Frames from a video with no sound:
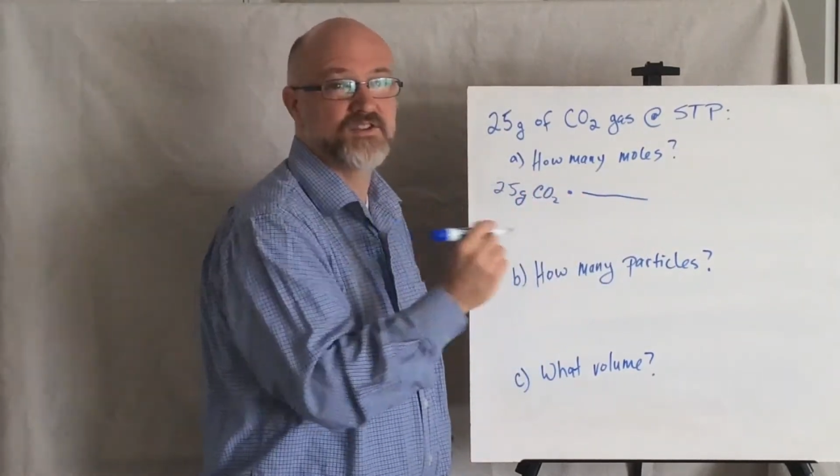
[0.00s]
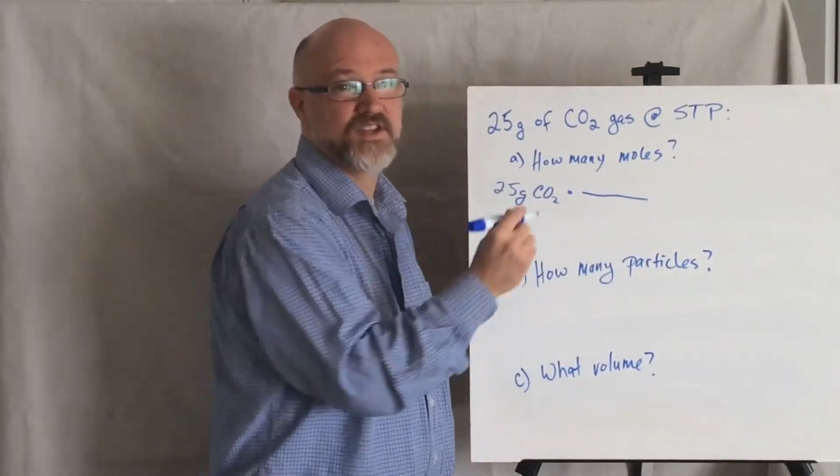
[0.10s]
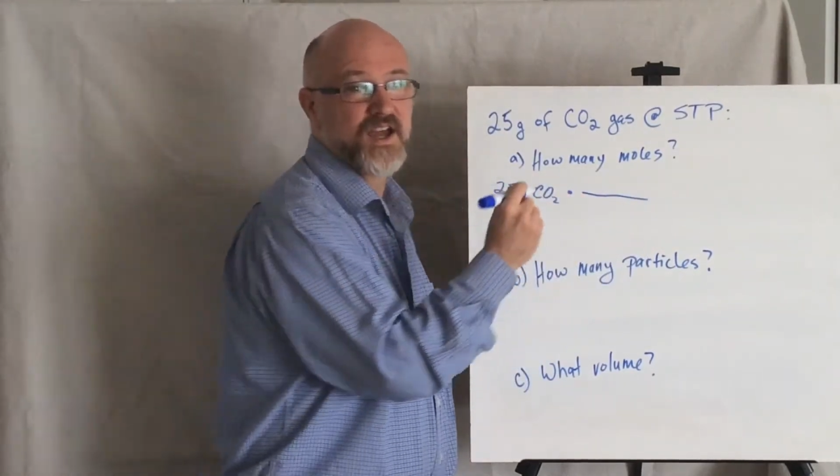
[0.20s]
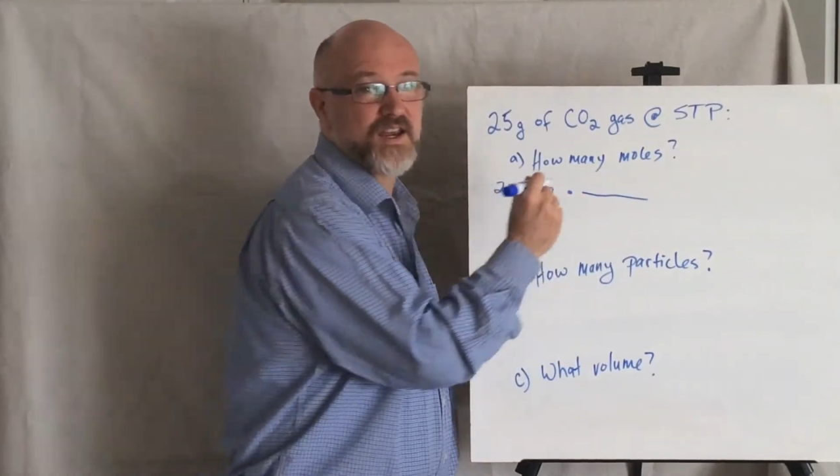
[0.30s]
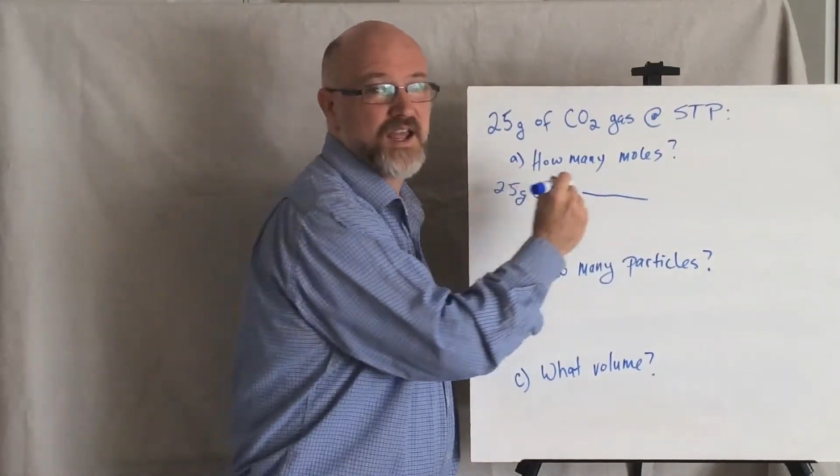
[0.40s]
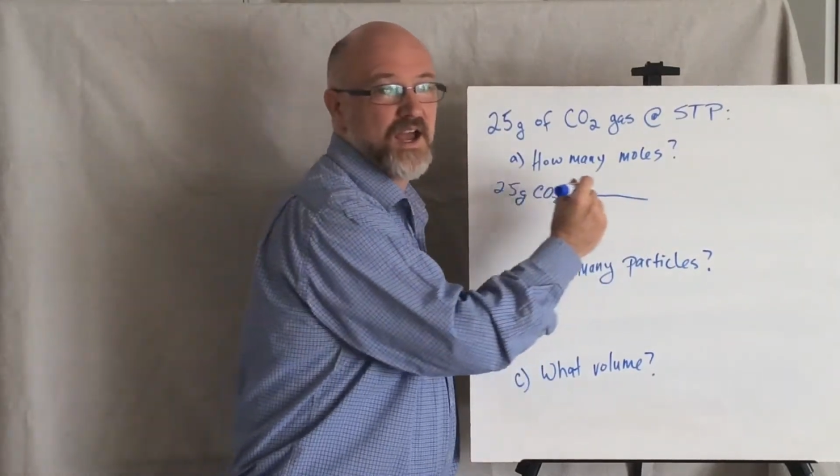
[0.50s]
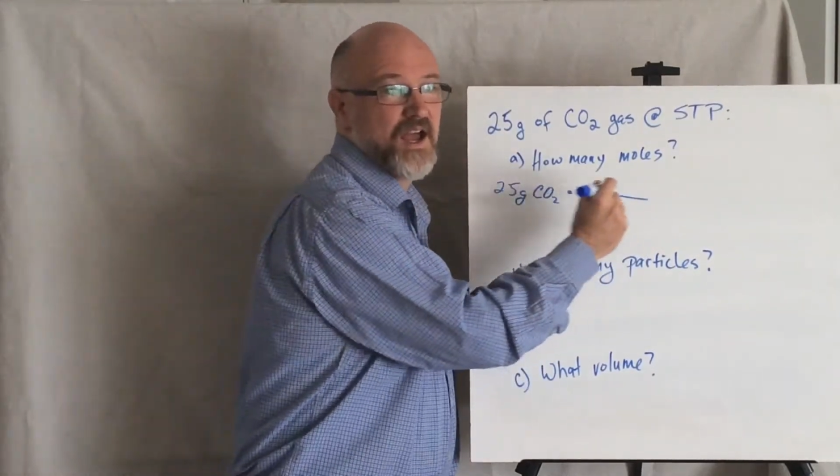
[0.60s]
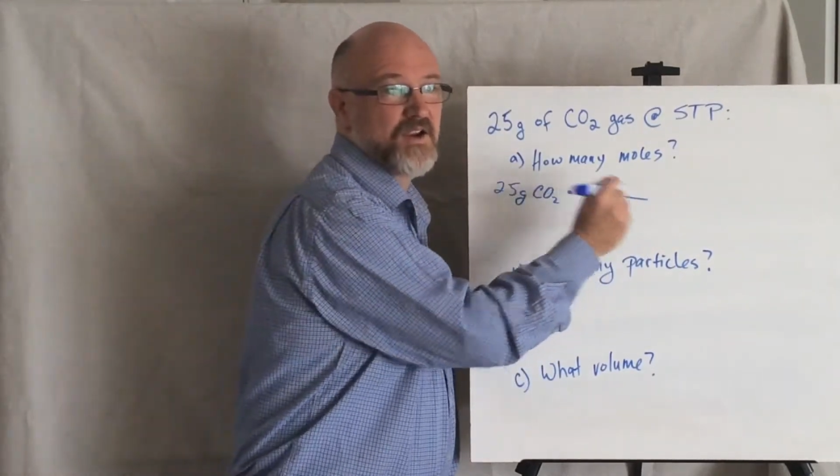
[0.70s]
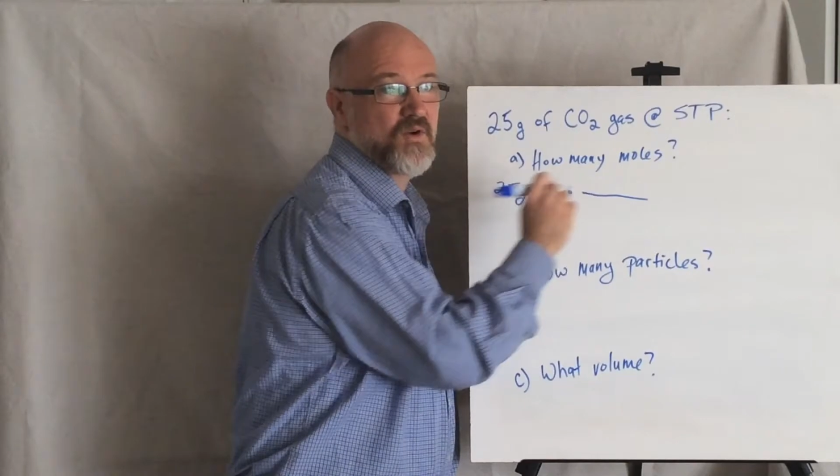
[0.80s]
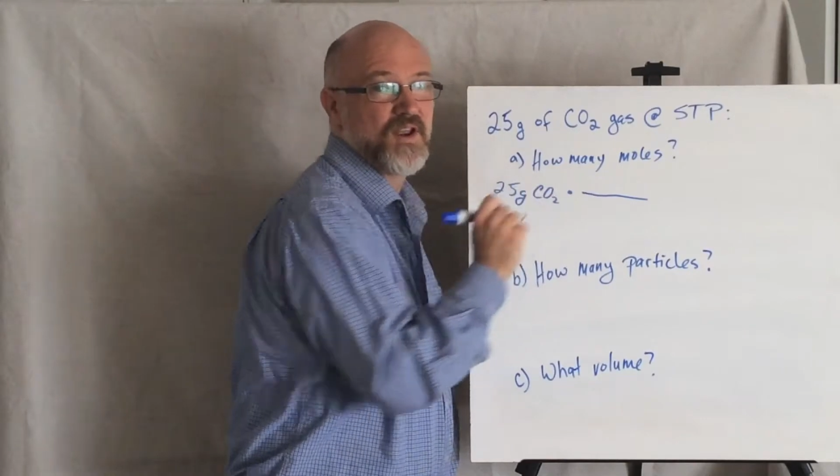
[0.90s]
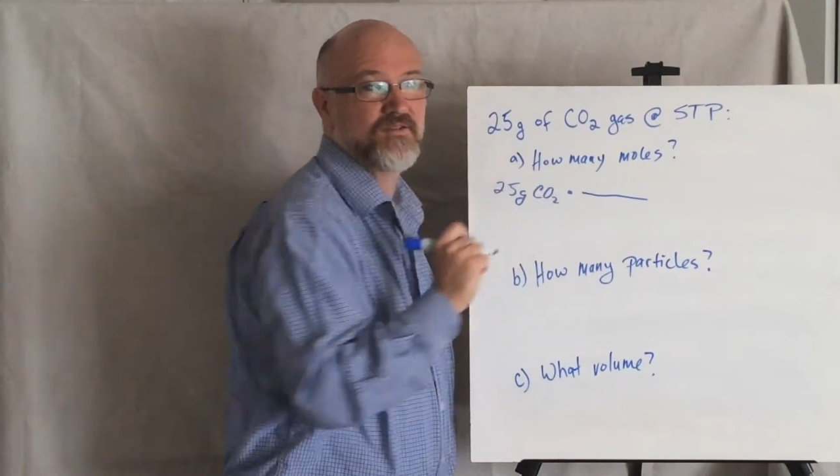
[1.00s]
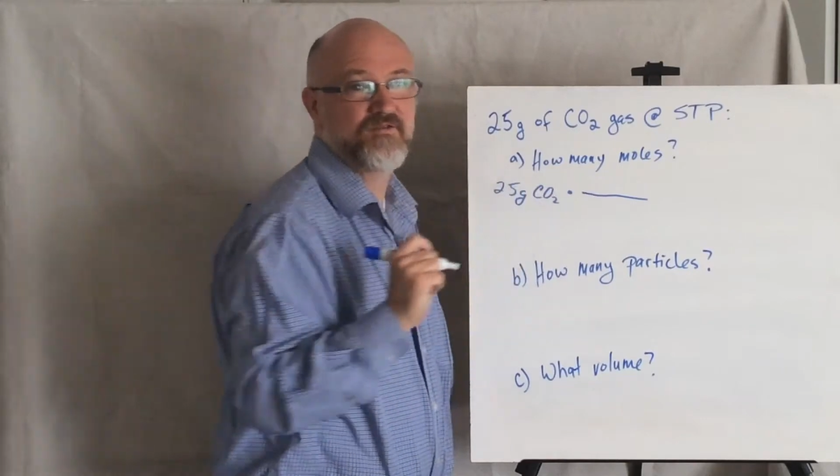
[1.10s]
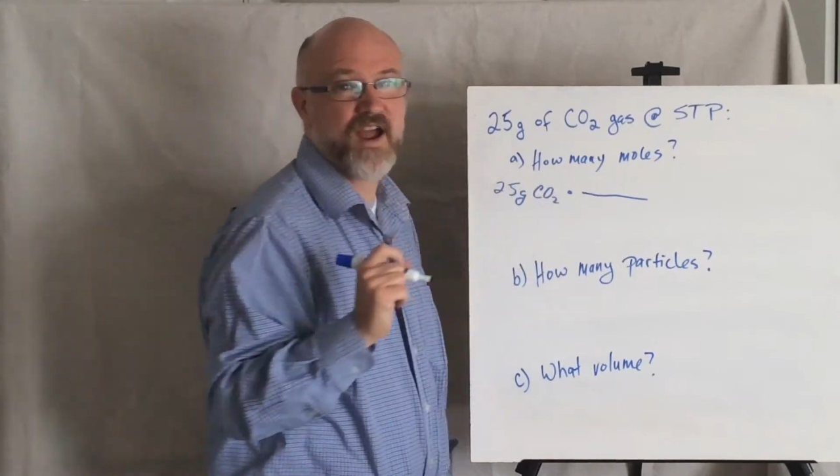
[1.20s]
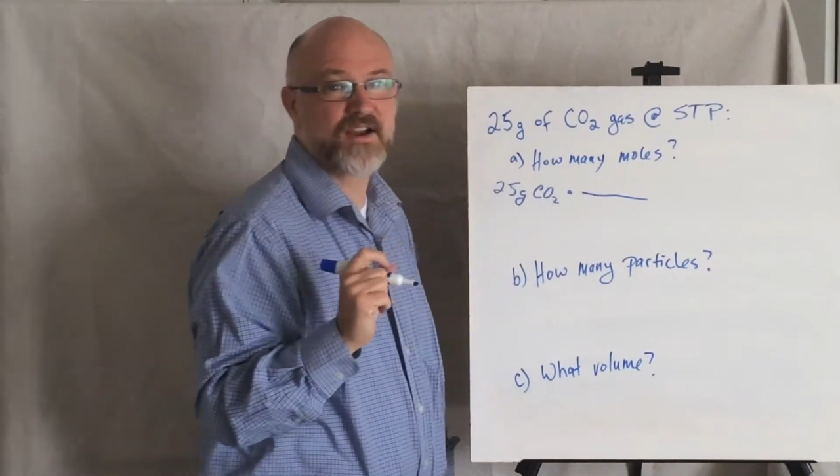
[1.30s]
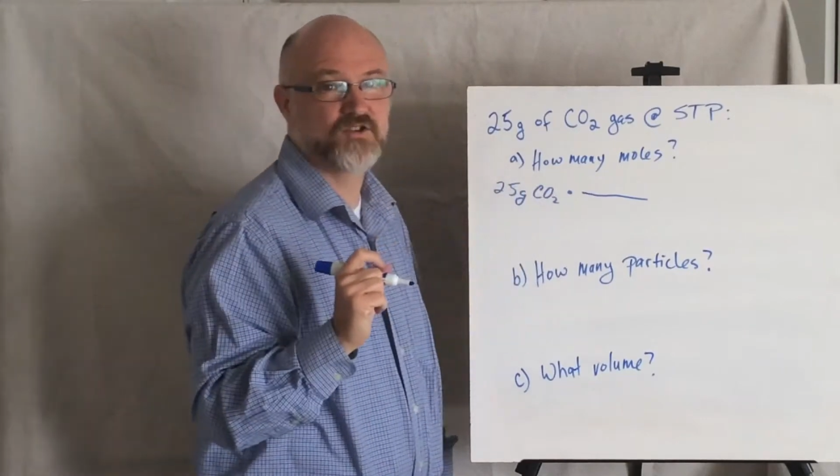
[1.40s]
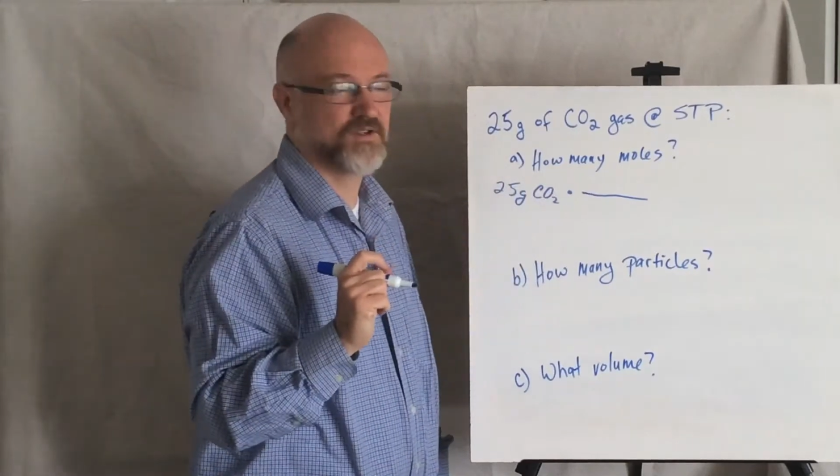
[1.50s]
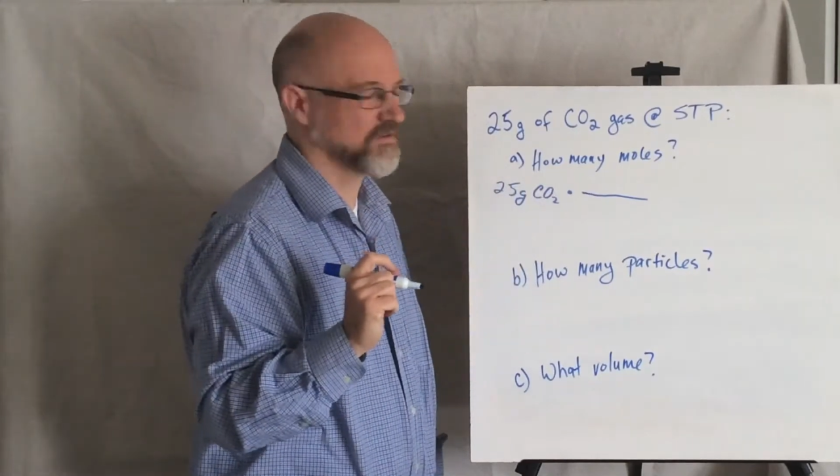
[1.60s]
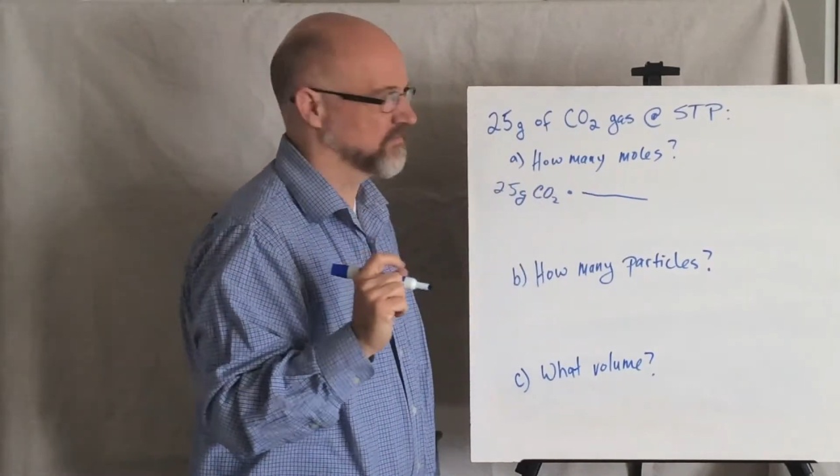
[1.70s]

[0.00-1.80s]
sign. I create a fraction.